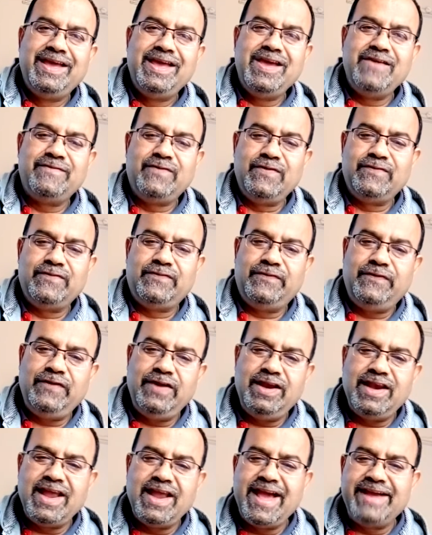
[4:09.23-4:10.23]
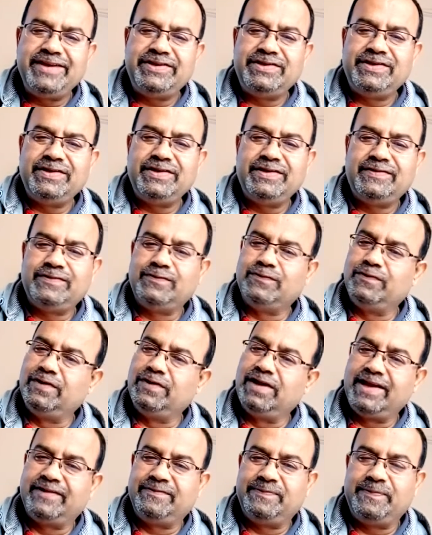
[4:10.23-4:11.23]
If we feel anxious,
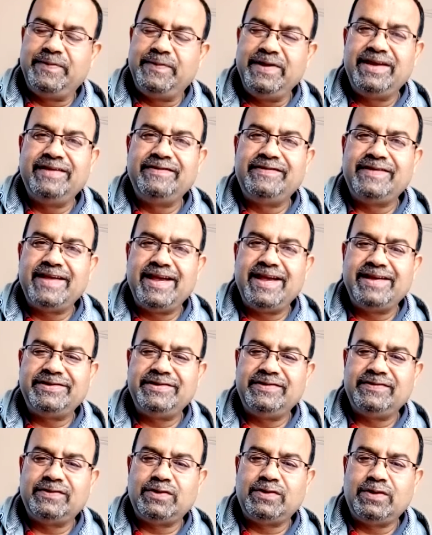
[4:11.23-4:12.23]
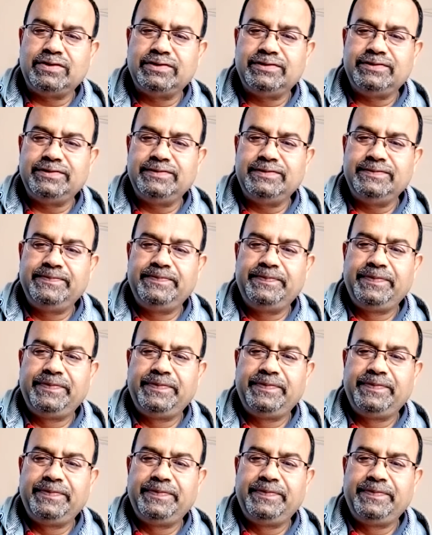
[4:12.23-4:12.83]
we'll experience anxious thoughts,